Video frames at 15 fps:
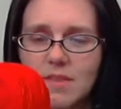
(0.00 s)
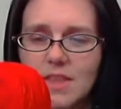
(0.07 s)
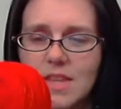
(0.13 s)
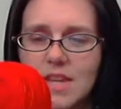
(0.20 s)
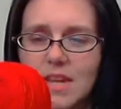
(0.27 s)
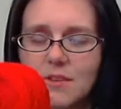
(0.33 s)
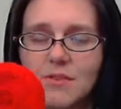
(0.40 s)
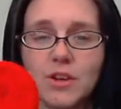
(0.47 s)

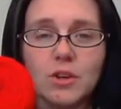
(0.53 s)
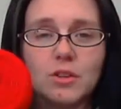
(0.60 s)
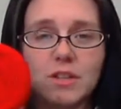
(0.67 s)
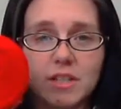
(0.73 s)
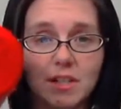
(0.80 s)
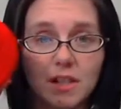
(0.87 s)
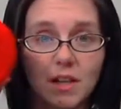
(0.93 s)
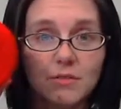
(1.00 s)
the
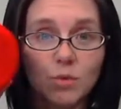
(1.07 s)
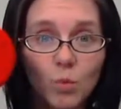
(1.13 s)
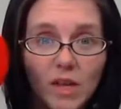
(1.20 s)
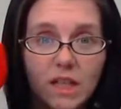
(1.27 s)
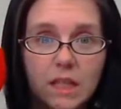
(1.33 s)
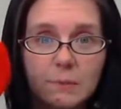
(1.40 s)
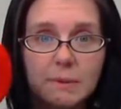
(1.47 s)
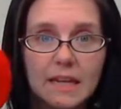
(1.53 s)
fingerless gloves
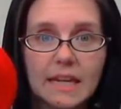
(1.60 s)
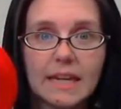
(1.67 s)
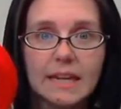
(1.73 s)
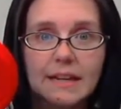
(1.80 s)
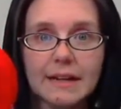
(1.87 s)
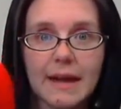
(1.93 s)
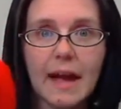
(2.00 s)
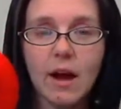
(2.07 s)
will
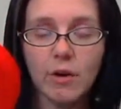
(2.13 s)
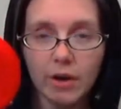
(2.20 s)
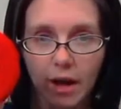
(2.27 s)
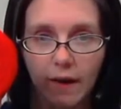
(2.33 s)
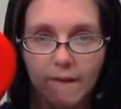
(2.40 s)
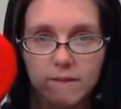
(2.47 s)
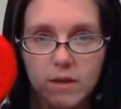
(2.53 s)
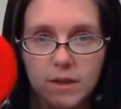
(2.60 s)
be
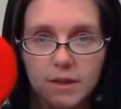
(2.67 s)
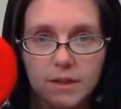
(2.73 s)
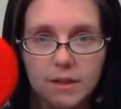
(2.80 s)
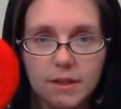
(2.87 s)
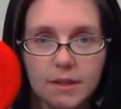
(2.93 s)
out of.